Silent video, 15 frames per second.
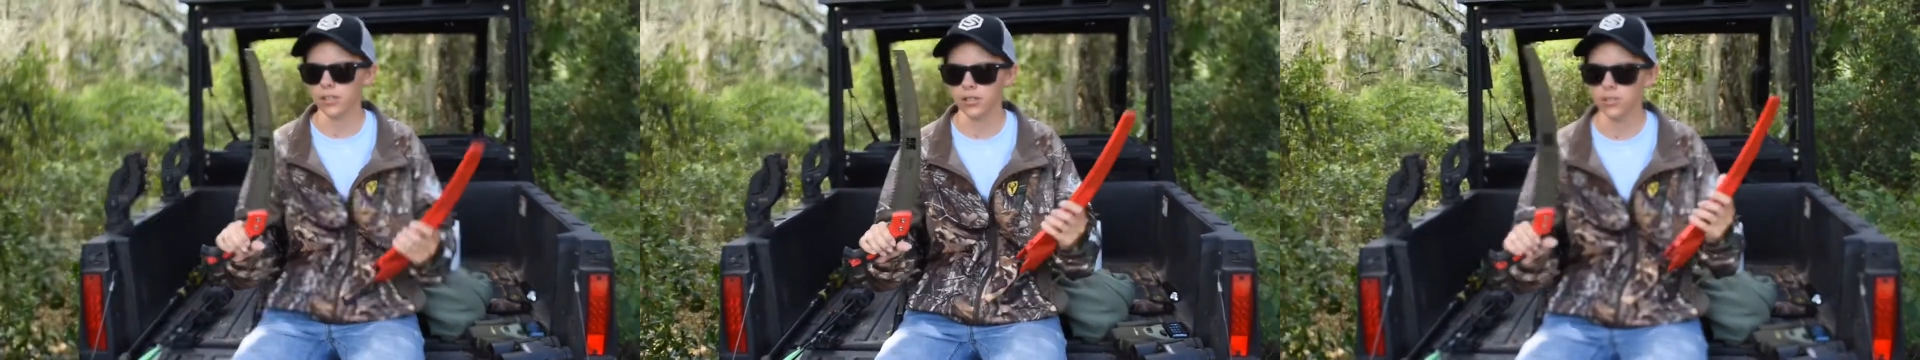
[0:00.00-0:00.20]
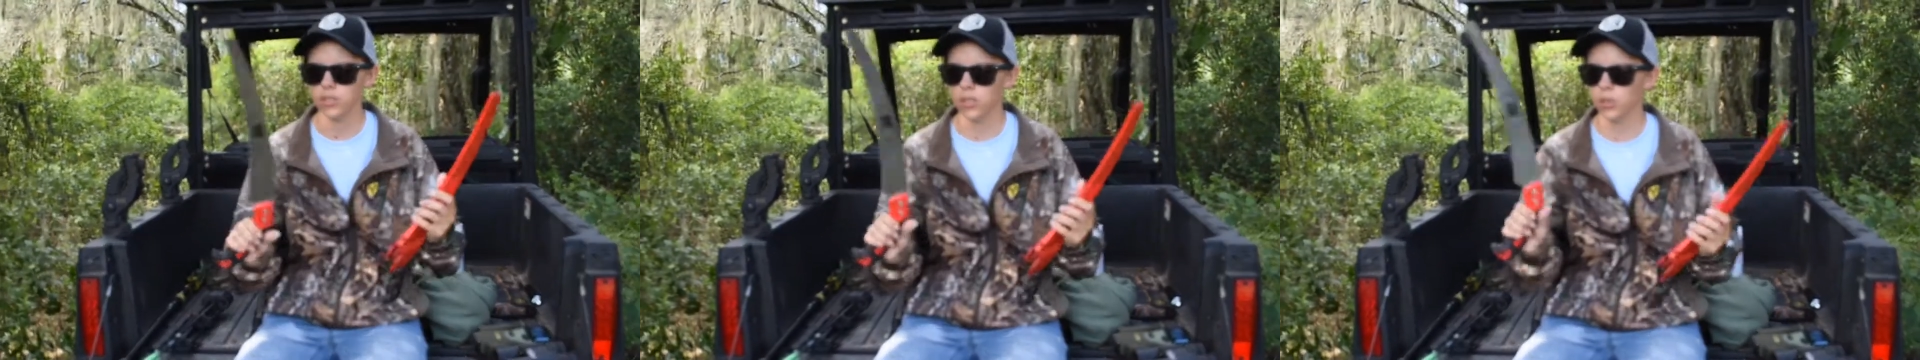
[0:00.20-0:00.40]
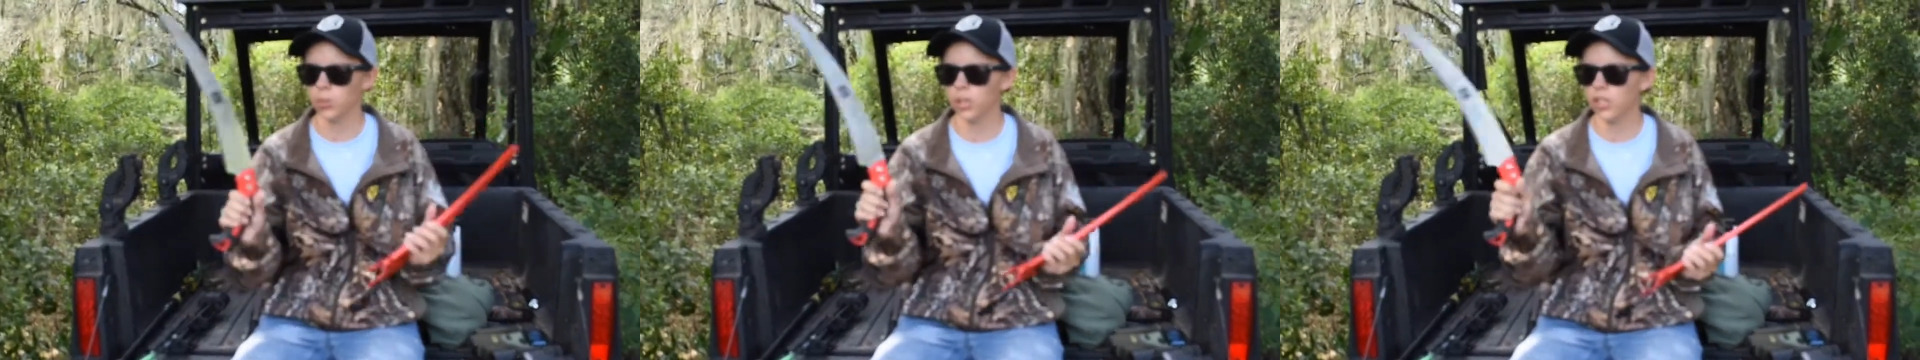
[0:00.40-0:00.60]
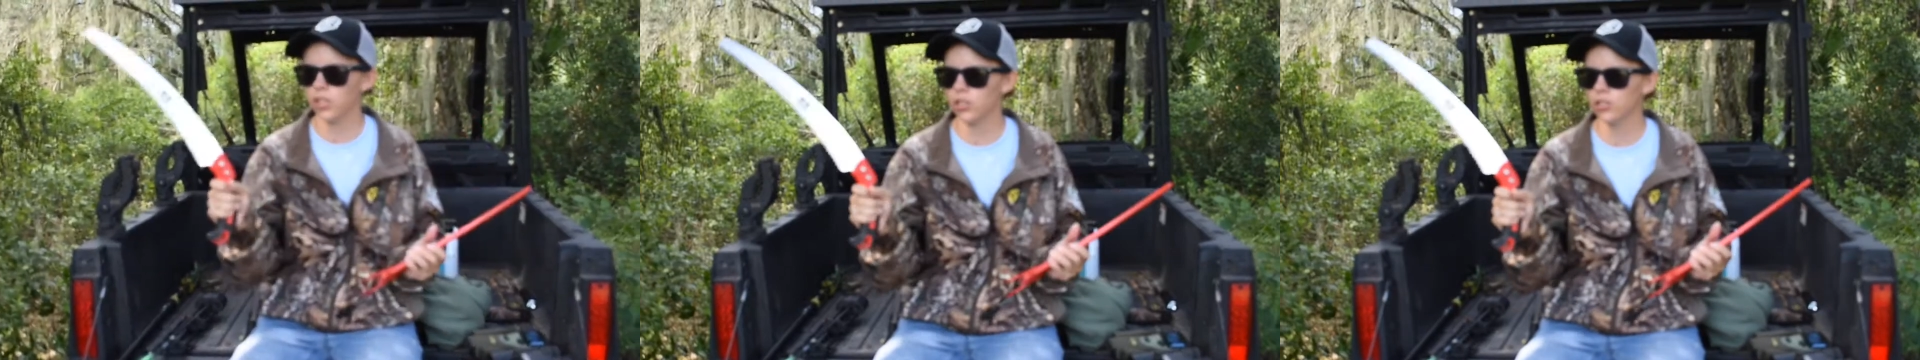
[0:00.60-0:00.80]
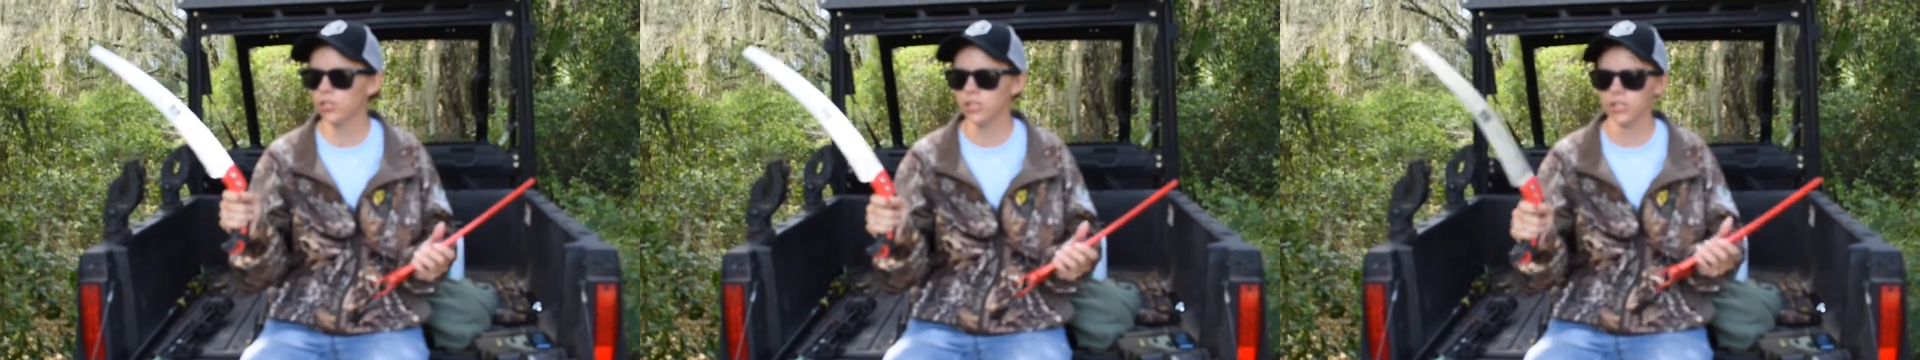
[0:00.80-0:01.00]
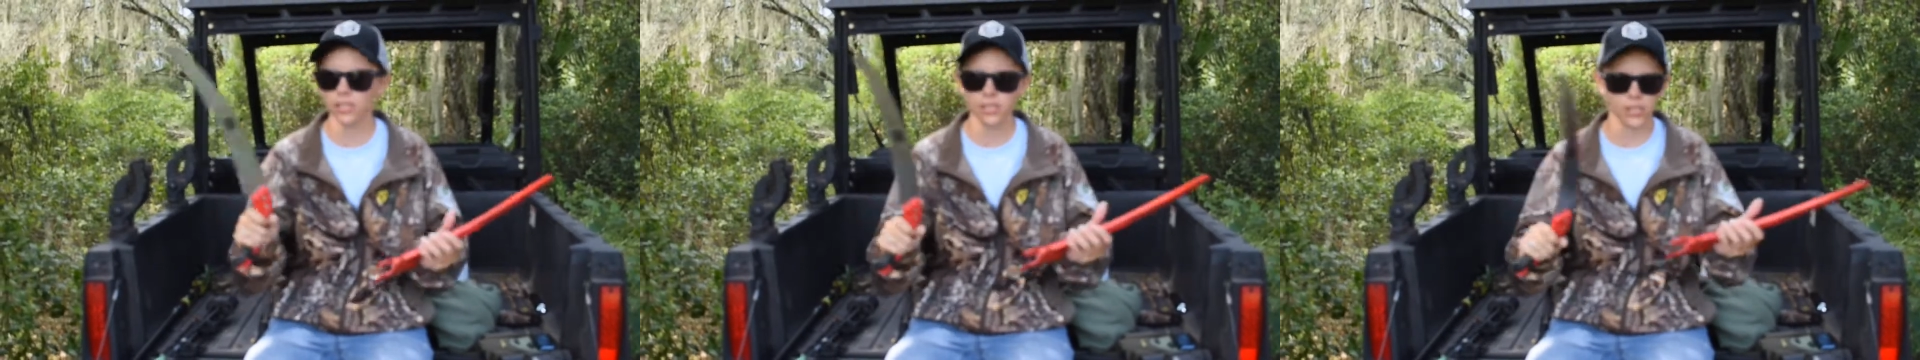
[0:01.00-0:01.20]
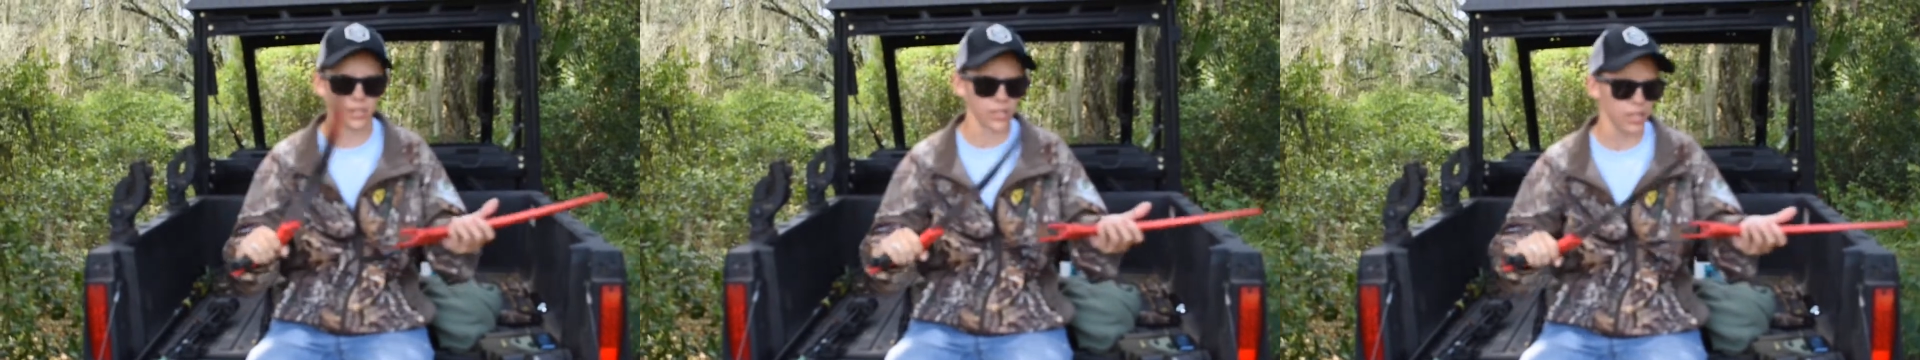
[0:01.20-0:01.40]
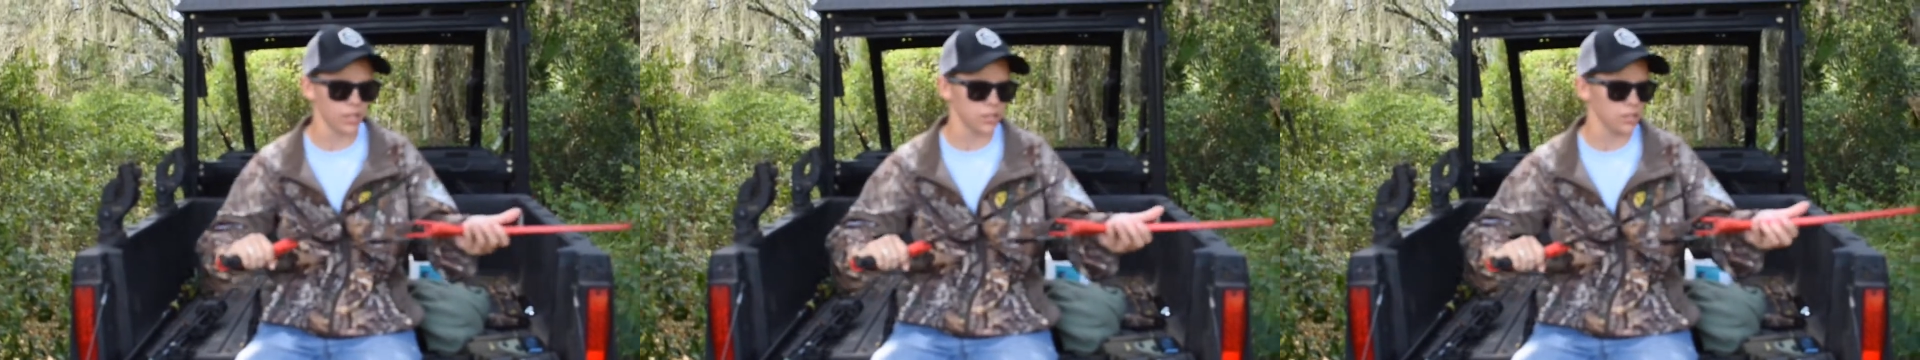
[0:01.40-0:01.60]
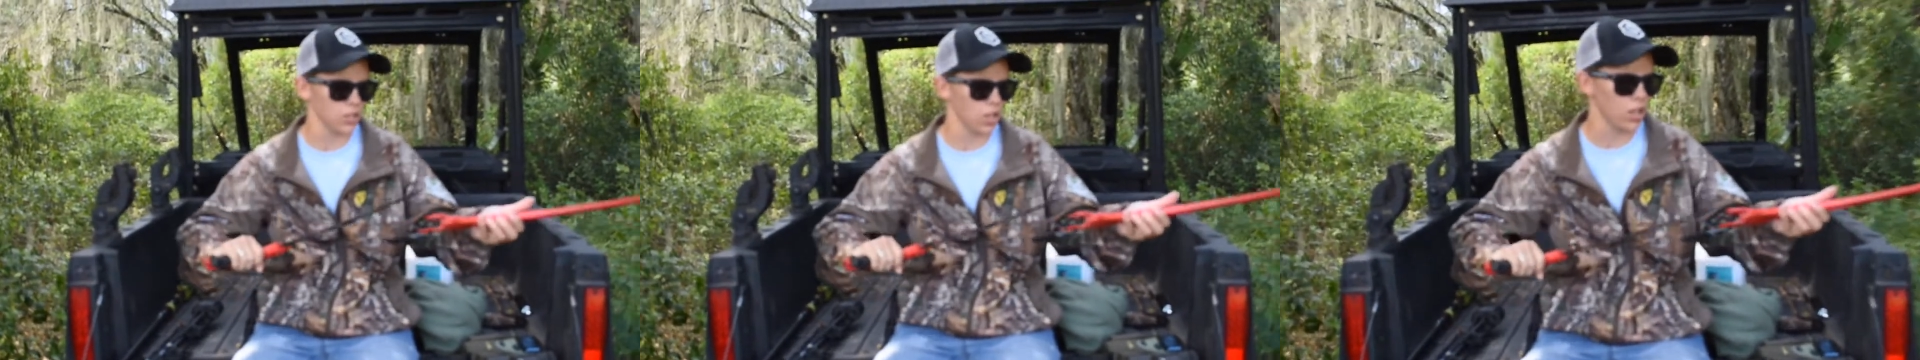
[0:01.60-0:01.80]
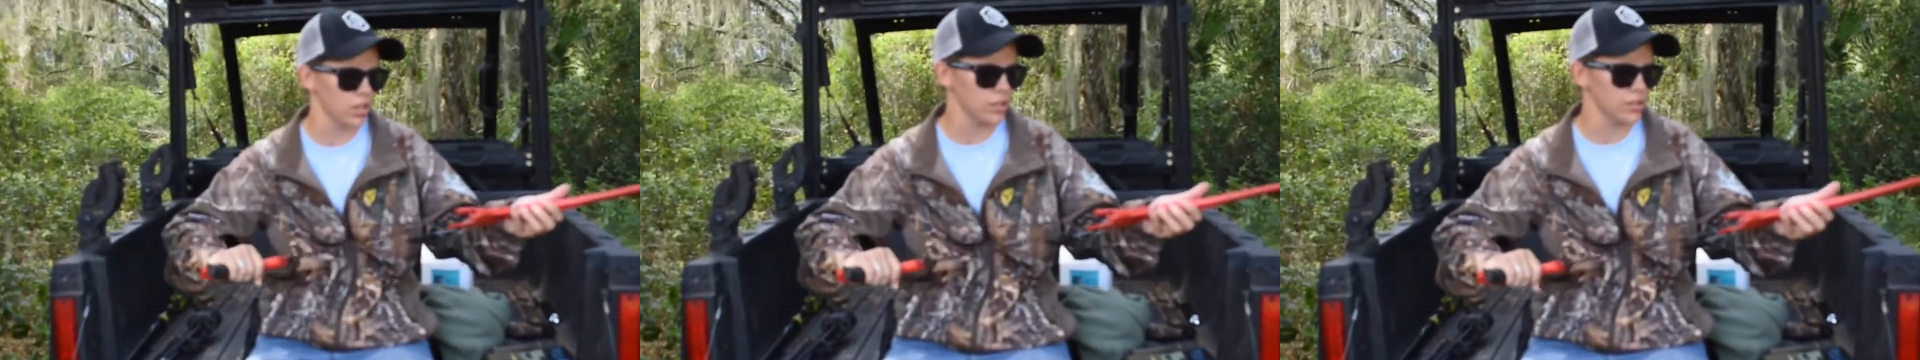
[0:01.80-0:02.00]
So we use the EZ-Kut
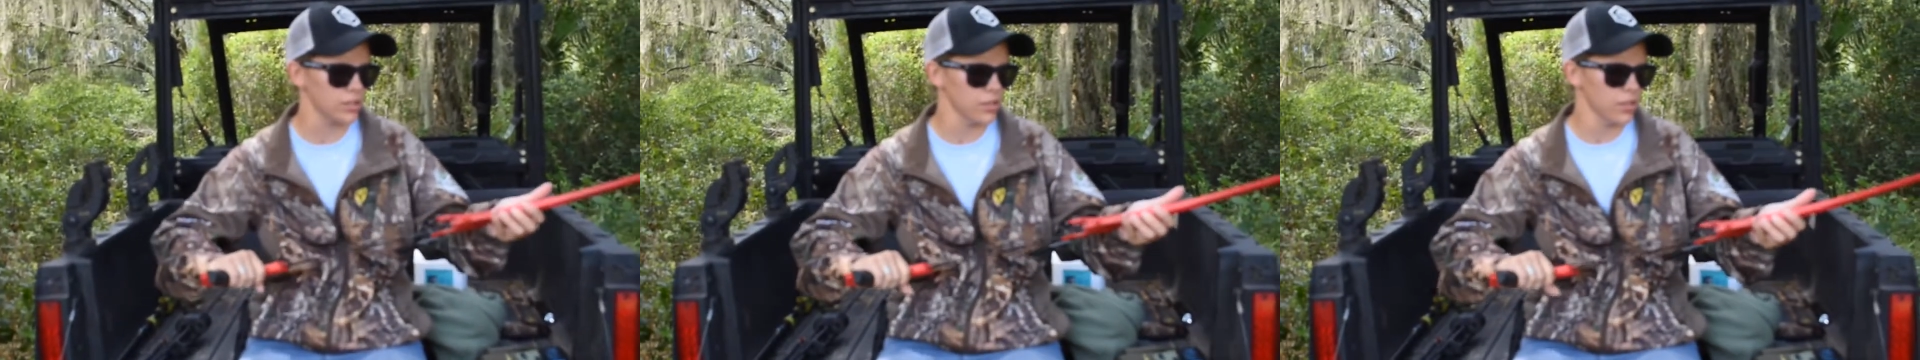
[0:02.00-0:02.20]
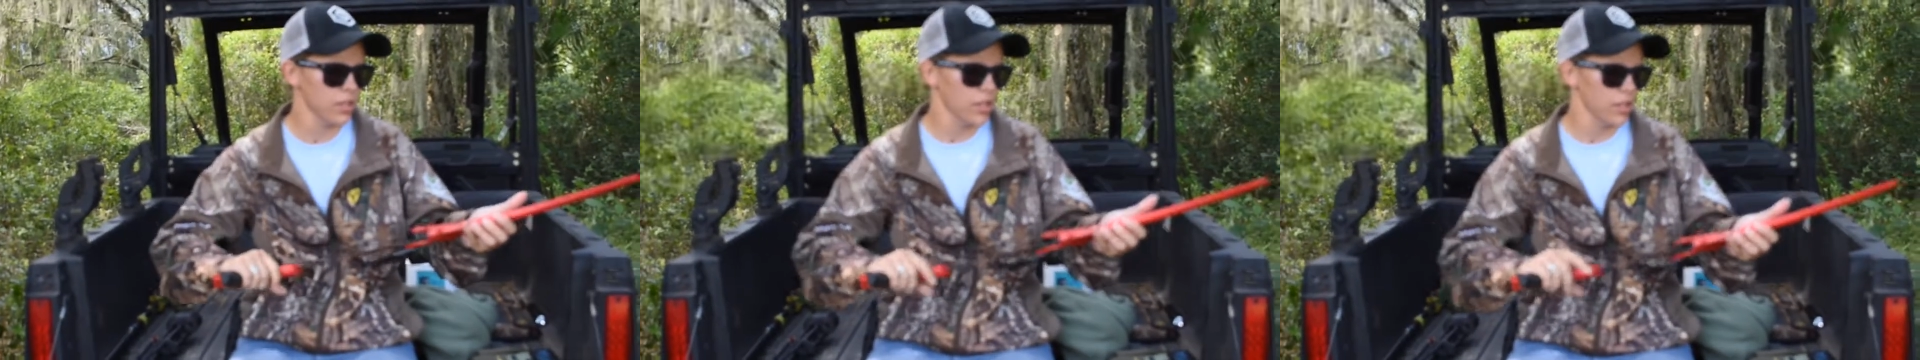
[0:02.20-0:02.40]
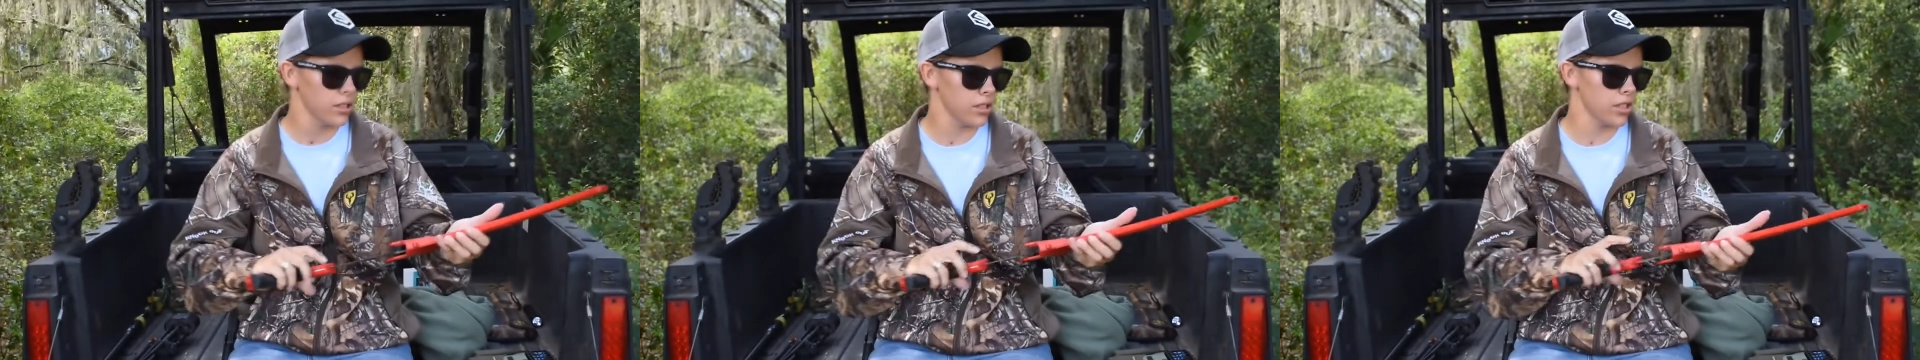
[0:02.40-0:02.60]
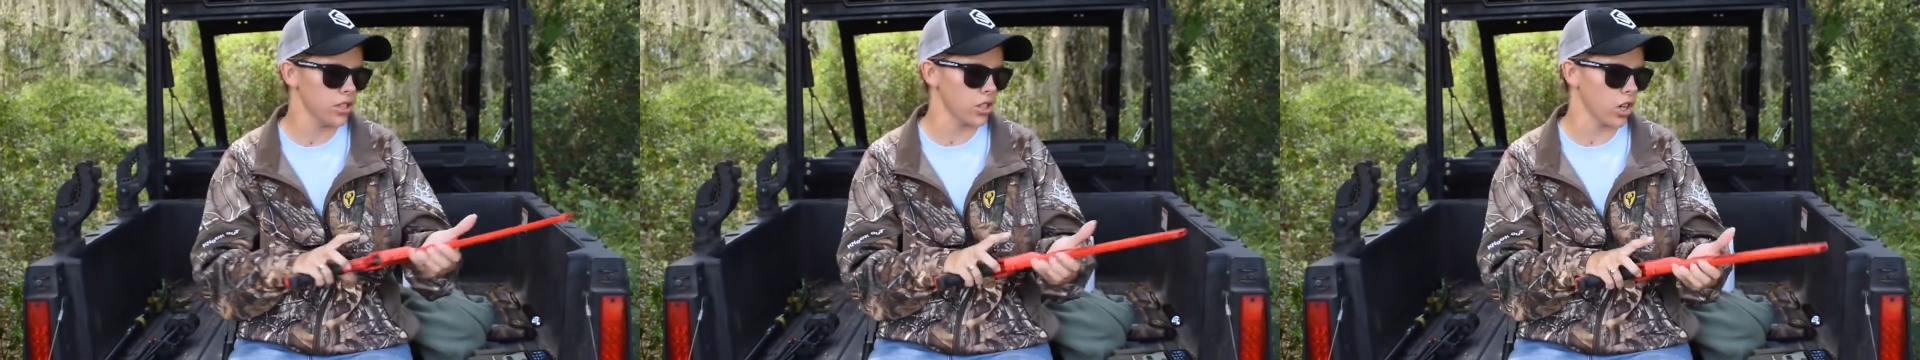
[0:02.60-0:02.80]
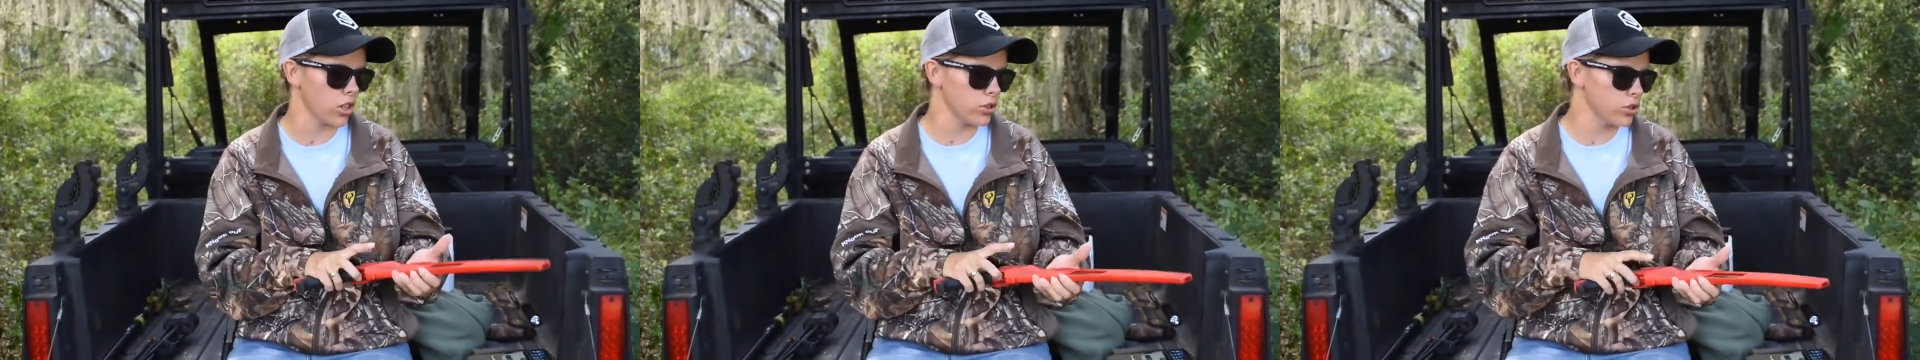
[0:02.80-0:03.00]
saws, to clear our